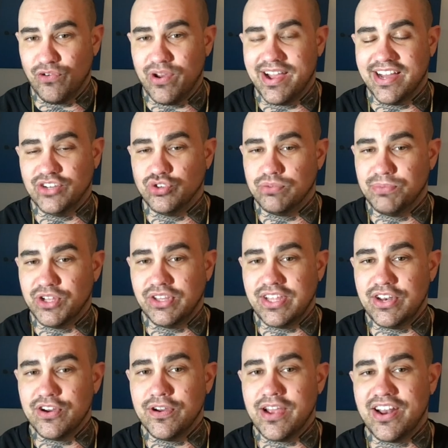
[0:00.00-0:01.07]
for 100
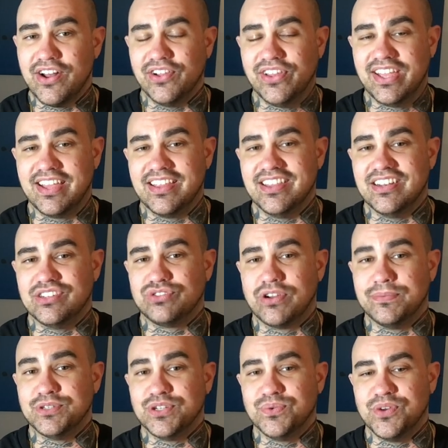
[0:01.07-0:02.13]
milliliter, and I'll link in the
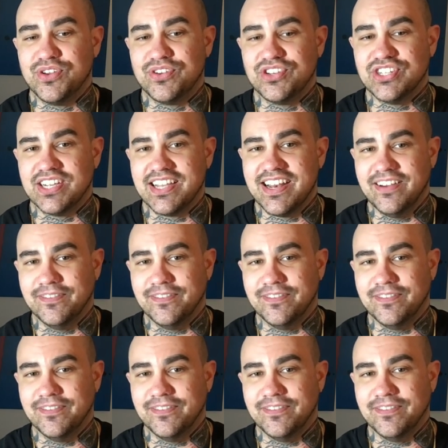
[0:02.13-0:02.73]
description where you can check it